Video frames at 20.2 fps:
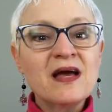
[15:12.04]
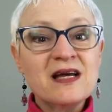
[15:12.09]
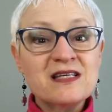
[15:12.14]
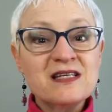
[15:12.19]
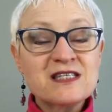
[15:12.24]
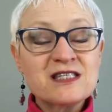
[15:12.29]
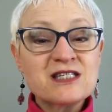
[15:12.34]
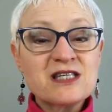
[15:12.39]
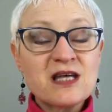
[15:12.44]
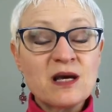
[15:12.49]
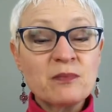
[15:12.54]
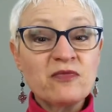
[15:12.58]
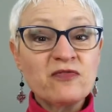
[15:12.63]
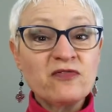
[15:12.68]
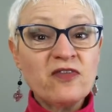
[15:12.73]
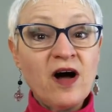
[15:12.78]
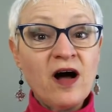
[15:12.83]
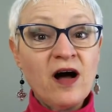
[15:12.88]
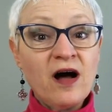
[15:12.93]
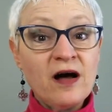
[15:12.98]
And step
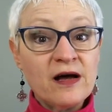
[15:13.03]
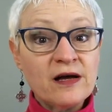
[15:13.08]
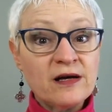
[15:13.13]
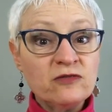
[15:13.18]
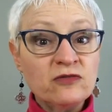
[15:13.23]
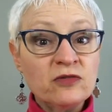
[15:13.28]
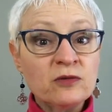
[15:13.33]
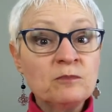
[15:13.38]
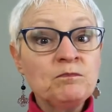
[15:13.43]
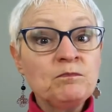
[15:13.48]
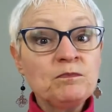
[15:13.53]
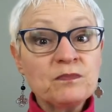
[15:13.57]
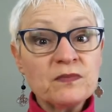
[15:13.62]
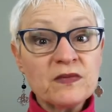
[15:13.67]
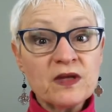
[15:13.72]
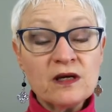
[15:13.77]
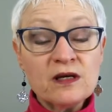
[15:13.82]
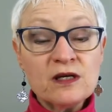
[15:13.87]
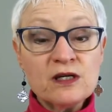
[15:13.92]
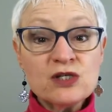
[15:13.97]
5
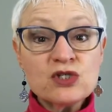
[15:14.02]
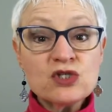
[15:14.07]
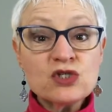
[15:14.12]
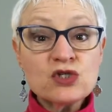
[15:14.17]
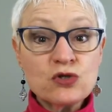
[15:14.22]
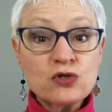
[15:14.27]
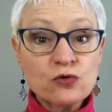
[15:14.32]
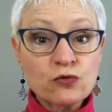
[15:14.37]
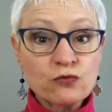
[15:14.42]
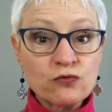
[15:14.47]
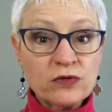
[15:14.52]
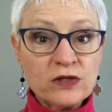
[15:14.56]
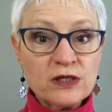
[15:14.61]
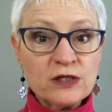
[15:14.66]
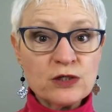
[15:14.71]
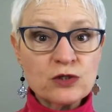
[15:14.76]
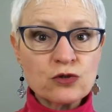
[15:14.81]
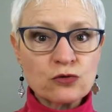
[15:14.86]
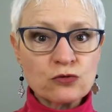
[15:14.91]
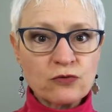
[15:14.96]
is to
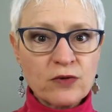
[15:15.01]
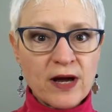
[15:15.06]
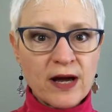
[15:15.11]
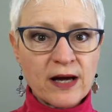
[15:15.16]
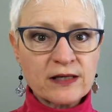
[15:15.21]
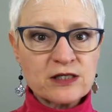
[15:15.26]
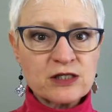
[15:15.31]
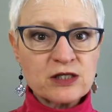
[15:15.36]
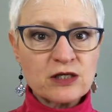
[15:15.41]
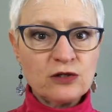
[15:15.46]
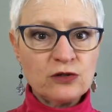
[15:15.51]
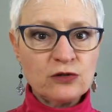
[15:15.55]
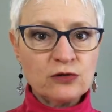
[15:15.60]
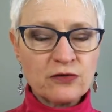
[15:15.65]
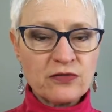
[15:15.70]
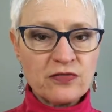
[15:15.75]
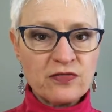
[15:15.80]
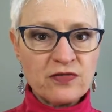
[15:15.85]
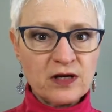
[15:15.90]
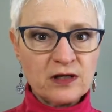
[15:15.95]
redirect your
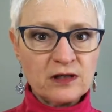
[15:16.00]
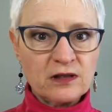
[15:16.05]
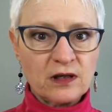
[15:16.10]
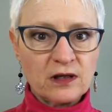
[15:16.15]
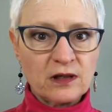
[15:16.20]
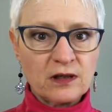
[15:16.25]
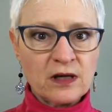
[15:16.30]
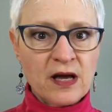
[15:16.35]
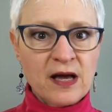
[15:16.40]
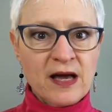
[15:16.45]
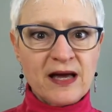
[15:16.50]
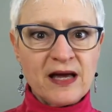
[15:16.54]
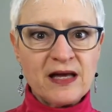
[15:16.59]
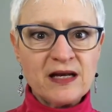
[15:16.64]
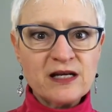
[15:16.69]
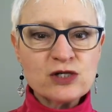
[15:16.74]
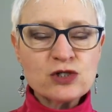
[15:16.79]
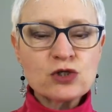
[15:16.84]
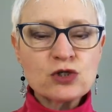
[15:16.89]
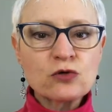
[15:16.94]
thinking. And
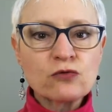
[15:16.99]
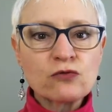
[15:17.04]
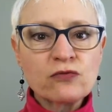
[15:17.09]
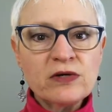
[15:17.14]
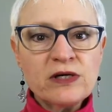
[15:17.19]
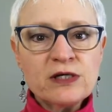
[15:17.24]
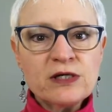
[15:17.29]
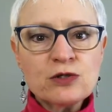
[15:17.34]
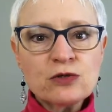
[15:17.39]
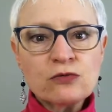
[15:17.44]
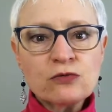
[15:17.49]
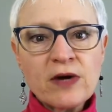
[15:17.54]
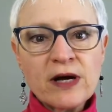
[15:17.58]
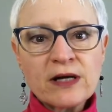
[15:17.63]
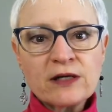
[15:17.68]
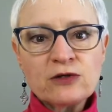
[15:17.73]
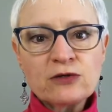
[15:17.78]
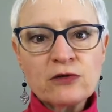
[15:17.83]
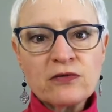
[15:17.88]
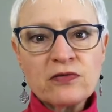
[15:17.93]
as you
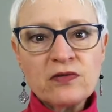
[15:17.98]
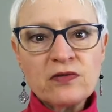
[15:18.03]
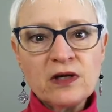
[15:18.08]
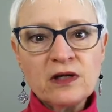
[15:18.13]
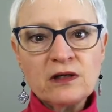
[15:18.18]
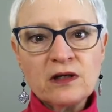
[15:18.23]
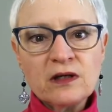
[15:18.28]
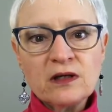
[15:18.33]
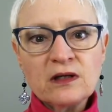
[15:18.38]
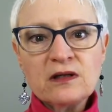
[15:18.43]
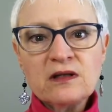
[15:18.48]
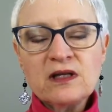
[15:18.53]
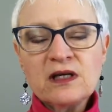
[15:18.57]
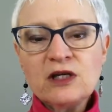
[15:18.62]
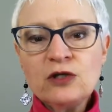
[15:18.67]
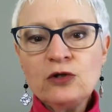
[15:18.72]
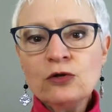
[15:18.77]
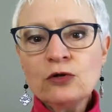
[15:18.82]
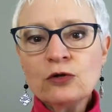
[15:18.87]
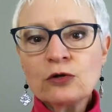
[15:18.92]
redirect your thinking,
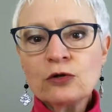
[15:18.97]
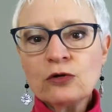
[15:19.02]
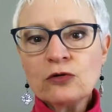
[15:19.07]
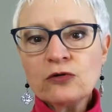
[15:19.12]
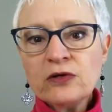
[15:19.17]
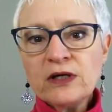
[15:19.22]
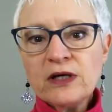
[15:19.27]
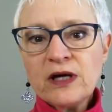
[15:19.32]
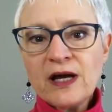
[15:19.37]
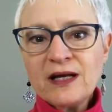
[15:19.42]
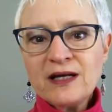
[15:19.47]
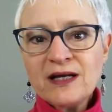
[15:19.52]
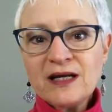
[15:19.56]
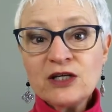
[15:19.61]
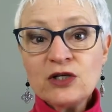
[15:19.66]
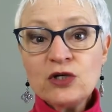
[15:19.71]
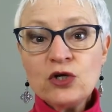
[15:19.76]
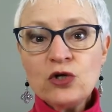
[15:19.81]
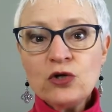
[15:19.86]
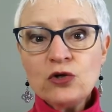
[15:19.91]
then you're
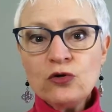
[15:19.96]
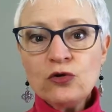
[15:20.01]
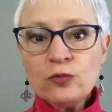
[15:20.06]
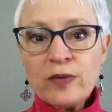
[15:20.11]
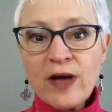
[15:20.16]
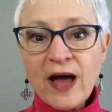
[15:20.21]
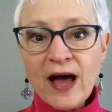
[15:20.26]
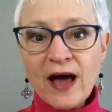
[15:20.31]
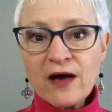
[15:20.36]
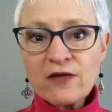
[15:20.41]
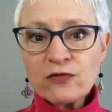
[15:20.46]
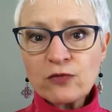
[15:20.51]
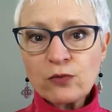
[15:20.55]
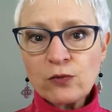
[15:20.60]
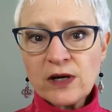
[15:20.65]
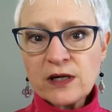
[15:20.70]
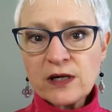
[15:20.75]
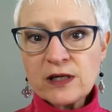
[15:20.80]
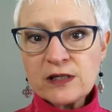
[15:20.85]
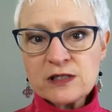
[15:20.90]
creating new
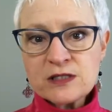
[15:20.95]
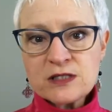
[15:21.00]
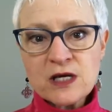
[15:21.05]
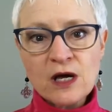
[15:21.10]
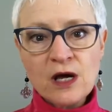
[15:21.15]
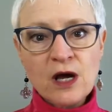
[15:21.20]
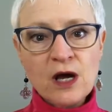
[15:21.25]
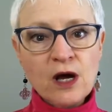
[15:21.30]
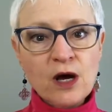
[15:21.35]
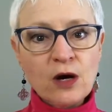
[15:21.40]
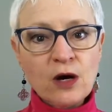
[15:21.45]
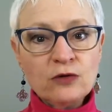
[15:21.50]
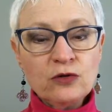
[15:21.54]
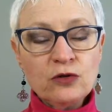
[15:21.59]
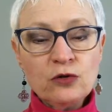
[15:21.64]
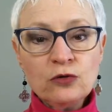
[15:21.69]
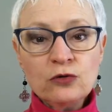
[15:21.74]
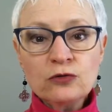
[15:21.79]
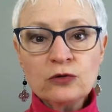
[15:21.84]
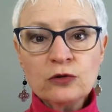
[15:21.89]
pathways,
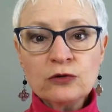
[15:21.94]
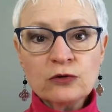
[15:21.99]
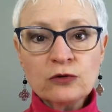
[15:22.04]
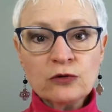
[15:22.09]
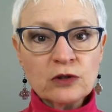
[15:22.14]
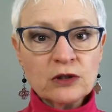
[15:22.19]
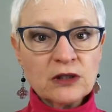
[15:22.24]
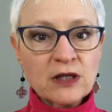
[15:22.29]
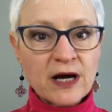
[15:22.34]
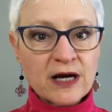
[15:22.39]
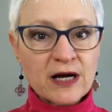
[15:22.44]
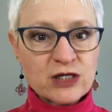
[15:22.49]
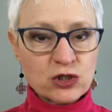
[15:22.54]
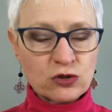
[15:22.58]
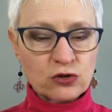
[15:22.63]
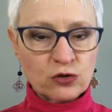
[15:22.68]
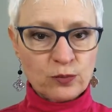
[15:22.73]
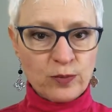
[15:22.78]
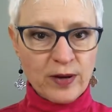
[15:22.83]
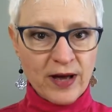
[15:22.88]
new
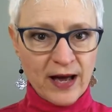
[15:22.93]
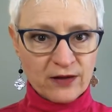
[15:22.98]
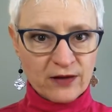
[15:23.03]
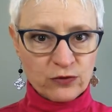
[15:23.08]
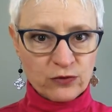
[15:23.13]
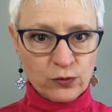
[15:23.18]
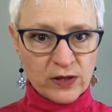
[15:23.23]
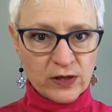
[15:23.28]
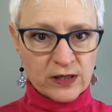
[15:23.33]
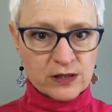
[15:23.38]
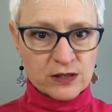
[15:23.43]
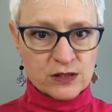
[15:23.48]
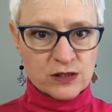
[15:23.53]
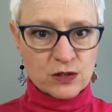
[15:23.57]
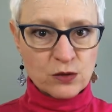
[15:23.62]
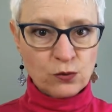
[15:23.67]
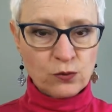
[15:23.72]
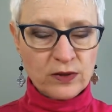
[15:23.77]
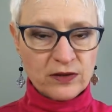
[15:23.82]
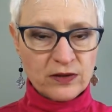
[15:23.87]
neurological pathways
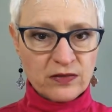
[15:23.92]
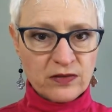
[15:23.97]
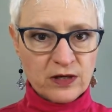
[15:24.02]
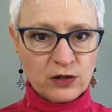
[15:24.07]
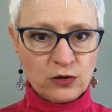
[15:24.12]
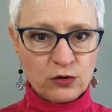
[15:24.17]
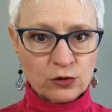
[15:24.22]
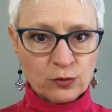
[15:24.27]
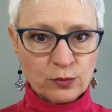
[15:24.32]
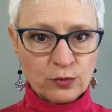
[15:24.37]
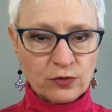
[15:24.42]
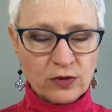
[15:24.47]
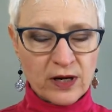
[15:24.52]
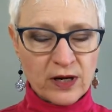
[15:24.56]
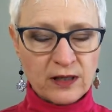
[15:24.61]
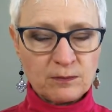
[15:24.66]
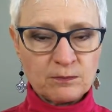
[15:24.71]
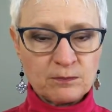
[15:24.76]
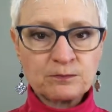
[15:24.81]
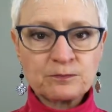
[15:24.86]
within your
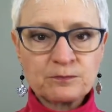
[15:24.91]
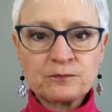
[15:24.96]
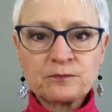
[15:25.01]
brain.